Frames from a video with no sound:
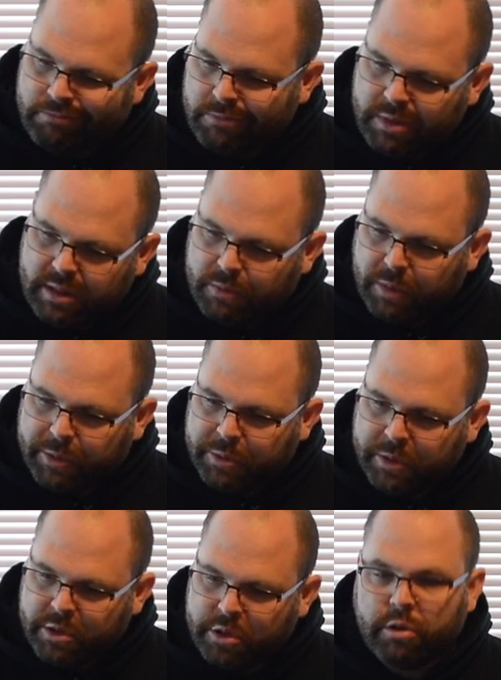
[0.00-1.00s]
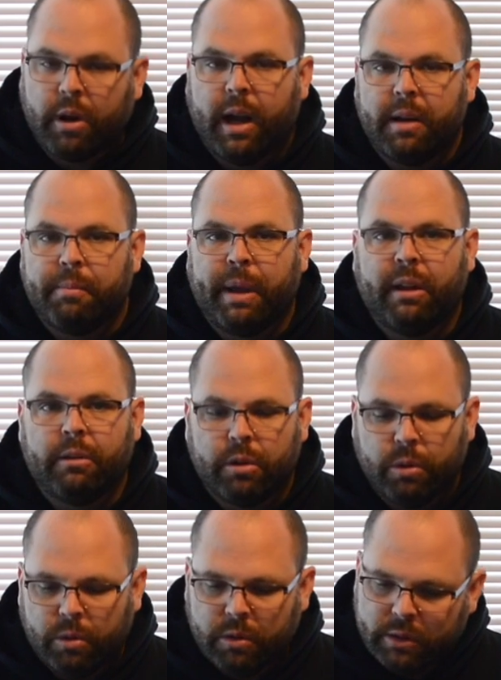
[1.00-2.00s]
somewhere between straw and pale
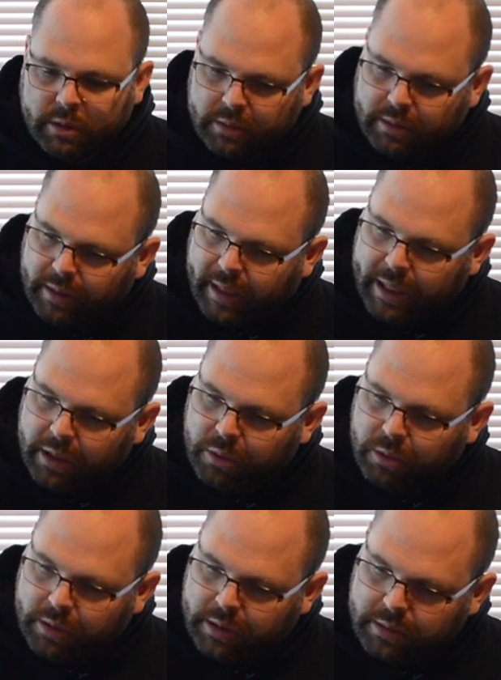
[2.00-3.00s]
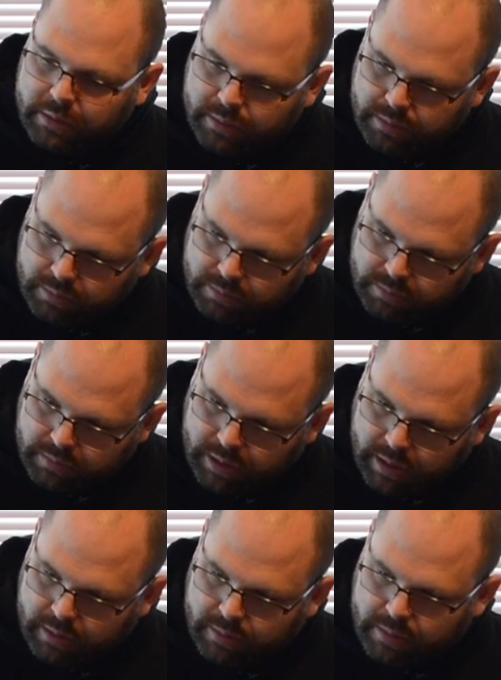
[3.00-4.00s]
gold or light gold.
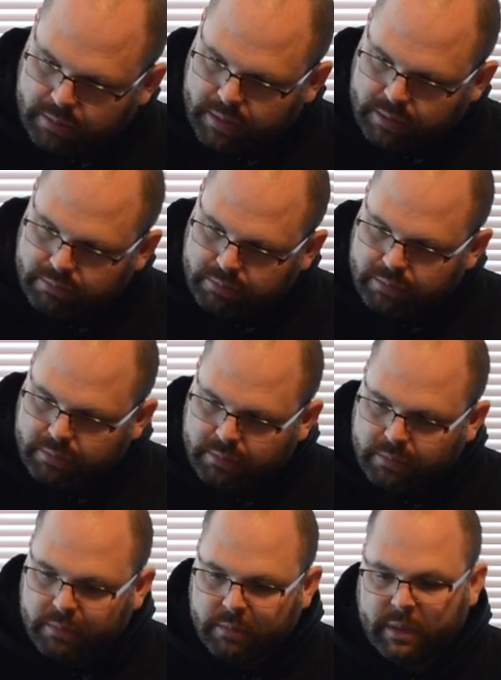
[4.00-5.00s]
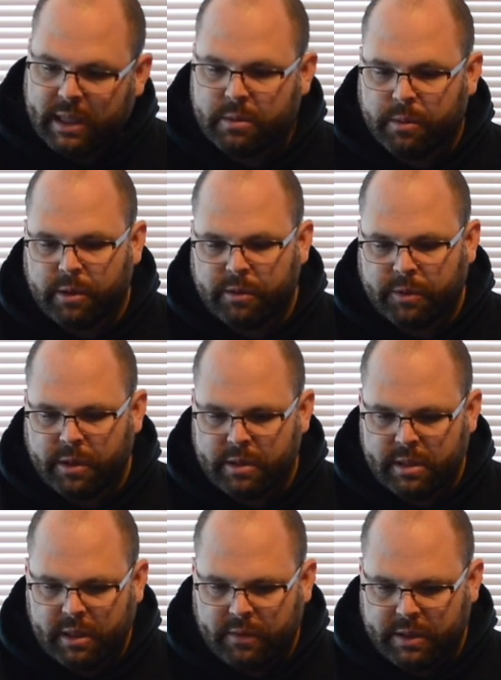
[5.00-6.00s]
Yeah. That's what we're going for.
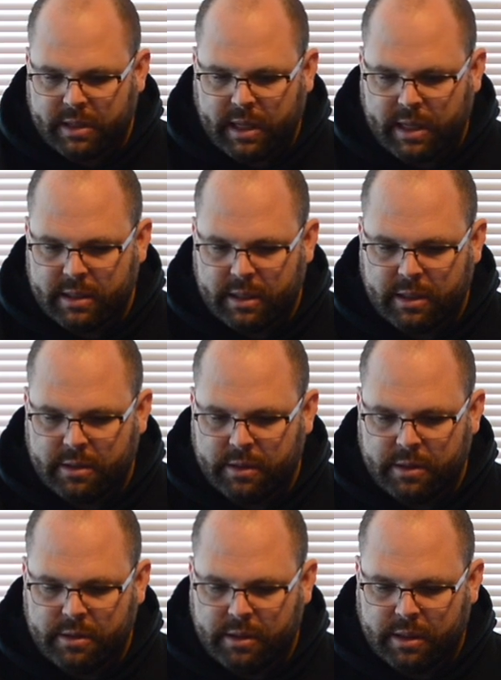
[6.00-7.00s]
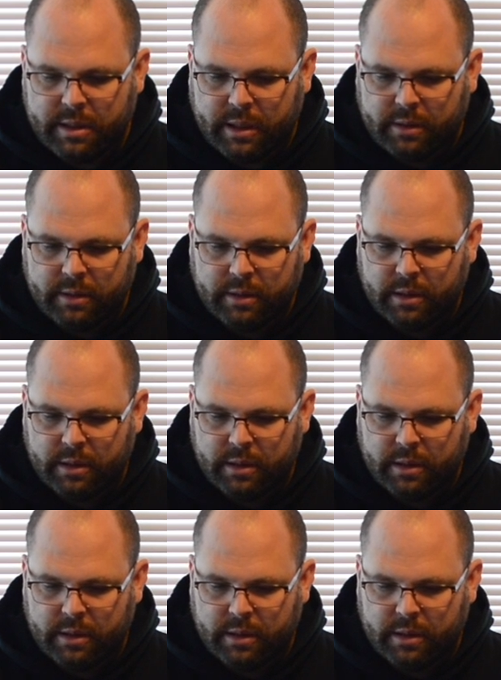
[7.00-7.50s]
There's a little viscosity to it too, you can tell.